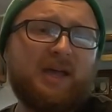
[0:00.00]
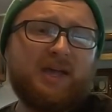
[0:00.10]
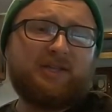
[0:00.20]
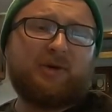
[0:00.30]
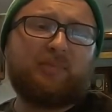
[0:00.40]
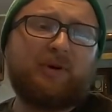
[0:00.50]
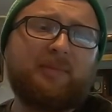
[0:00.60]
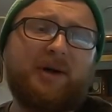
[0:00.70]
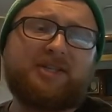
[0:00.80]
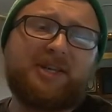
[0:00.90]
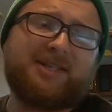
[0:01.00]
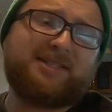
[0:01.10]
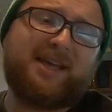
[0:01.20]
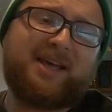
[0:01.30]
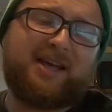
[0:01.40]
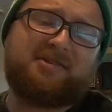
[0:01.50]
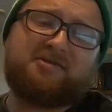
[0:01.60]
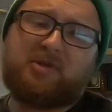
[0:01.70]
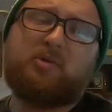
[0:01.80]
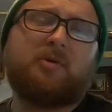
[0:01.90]
So pretty much it's a
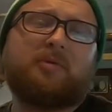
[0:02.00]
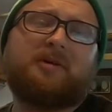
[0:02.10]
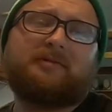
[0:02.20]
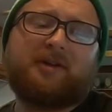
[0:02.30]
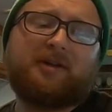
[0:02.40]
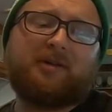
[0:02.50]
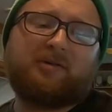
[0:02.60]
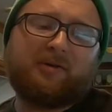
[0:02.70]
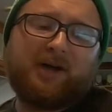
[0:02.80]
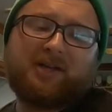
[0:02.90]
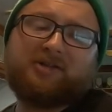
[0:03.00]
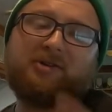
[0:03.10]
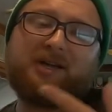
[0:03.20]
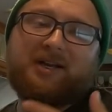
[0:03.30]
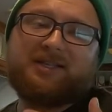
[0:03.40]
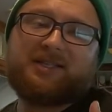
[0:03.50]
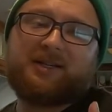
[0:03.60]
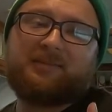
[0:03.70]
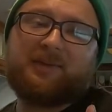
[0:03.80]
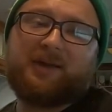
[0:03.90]
2-in-1 video. I showed you how to set
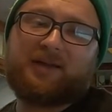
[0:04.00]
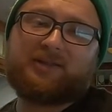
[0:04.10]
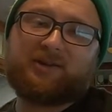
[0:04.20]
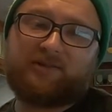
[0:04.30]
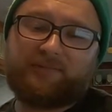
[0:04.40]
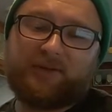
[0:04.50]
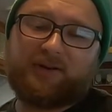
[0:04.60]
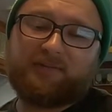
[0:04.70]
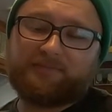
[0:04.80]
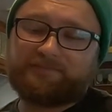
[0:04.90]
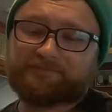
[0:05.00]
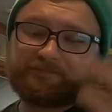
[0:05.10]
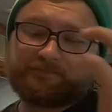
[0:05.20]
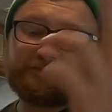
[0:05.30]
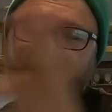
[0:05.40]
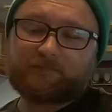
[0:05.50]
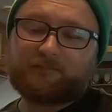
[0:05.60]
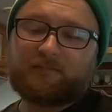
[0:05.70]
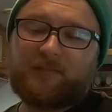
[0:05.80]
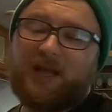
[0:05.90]
up a soft bead,
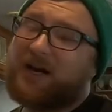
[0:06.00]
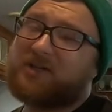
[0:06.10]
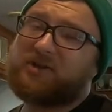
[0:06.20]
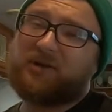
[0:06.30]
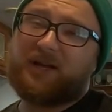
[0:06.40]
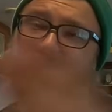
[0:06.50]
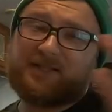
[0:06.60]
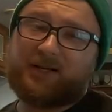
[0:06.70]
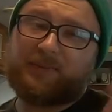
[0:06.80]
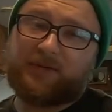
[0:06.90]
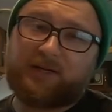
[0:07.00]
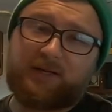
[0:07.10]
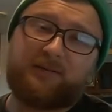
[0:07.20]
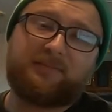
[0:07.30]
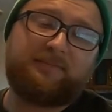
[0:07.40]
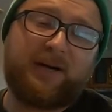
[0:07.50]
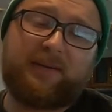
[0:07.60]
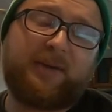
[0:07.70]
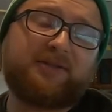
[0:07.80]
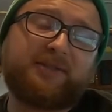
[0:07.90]
and I showed you how to set up a
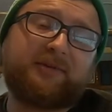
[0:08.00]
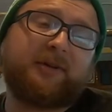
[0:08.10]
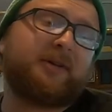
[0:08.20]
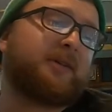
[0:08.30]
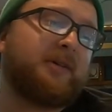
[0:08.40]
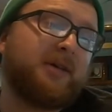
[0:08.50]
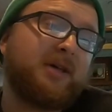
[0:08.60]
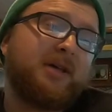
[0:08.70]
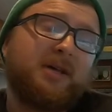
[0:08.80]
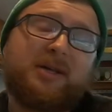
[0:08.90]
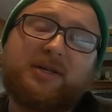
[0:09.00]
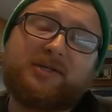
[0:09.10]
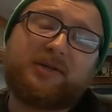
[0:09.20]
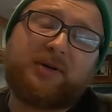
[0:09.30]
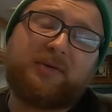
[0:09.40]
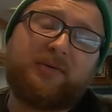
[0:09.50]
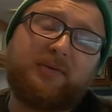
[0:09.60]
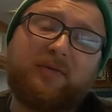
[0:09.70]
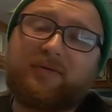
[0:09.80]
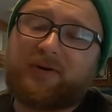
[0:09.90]
bottom bouncing rig. So
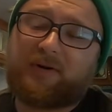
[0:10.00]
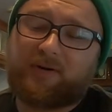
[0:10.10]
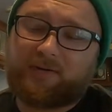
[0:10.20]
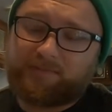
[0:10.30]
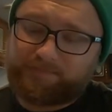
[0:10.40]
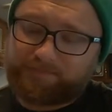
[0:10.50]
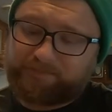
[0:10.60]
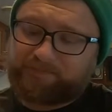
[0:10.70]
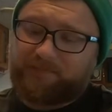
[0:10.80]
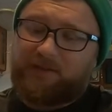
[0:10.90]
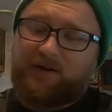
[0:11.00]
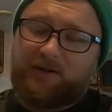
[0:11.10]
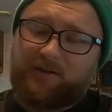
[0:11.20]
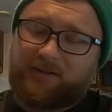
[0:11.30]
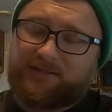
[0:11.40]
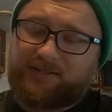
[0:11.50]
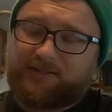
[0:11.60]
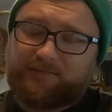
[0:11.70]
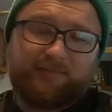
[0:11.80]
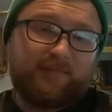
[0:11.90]
overall, this
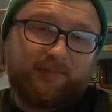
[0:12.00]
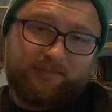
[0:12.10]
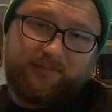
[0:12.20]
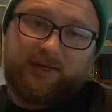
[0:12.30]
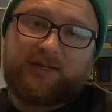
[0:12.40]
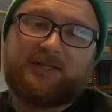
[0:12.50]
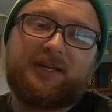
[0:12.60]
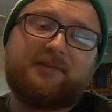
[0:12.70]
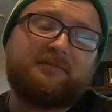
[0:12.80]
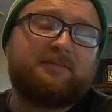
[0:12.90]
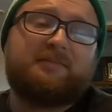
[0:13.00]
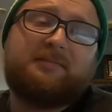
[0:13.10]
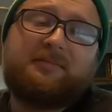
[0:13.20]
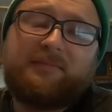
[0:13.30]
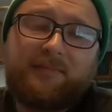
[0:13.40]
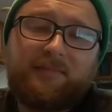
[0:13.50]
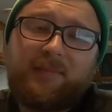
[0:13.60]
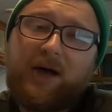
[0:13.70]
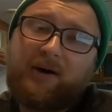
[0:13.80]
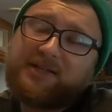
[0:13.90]
is, like I said,
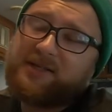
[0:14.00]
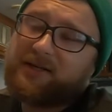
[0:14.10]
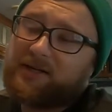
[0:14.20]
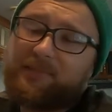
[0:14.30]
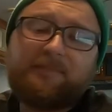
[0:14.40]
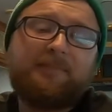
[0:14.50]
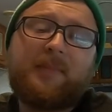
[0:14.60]
how I set it up.